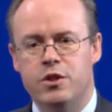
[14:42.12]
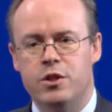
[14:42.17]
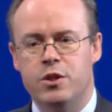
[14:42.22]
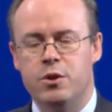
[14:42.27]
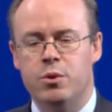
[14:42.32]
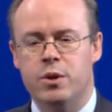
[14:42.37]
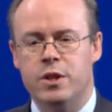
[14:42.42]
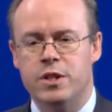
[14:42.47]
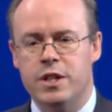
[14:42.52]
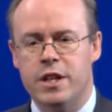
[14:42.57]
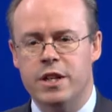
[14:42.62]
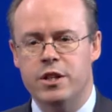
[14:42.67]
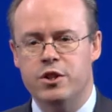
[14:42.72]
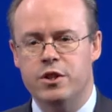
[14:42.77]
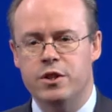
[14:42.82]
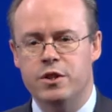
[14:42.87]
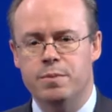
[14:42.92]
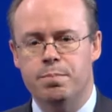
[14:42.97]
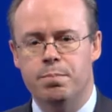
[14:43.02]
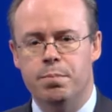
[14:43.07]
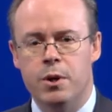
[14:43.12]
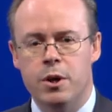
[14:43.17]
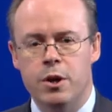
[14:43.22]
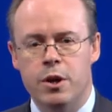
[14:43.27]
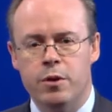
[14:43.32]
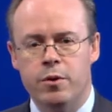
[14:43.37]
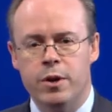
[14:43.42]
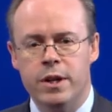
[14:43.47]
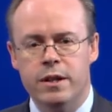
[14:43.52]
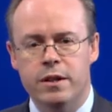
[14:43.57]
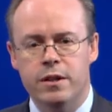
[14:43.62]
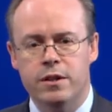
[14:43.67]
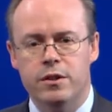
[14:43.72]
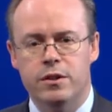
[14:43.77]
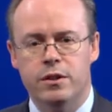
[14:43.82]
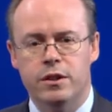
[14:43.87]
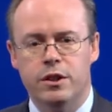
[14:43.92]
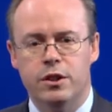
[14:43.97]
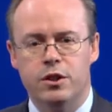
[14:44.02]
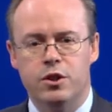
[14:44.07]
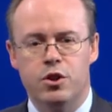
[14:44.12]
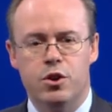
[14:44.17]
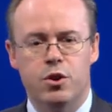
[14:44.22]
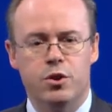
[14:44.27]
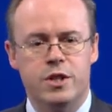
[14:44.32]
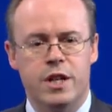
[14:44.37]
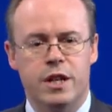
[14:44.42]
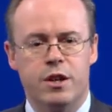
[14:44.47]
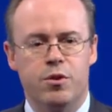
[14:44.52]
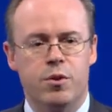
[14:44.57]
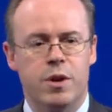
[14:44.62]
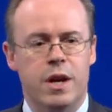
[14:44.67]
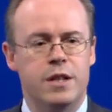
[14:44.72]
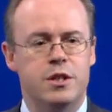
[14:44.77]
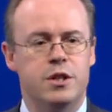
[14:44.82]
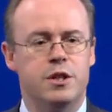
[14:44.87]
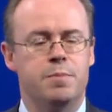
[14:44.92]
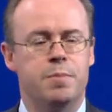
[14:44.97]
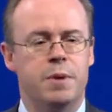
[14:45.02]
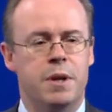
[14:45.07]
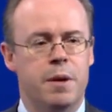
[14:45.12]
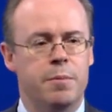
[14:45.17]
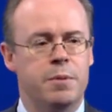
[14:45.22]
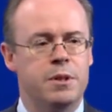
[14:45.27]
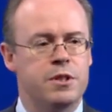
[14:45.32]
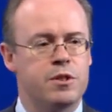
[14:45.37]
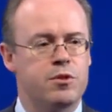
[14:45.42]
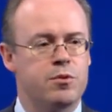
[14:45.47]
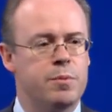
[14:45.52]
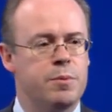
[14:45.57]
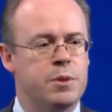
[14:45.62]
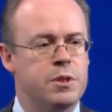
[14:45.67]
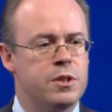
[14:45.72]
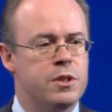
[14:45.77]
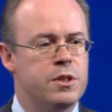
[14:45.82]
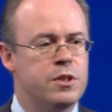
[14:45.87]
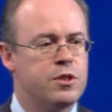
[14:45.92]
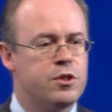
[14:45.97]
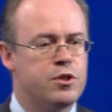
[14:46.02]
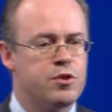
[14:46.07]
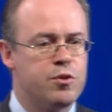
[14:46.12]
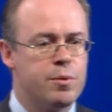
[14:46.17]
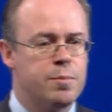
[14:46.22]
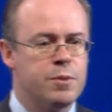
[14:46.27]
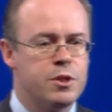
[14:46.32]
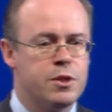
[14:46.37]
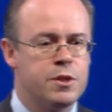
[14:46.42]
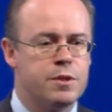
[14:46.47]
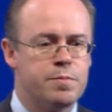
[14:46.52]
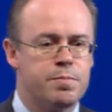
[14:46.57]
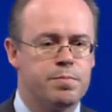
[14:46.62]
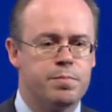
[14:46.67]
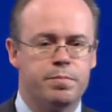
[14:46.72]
of the organizations blurring, content creators becoming distributors, distributors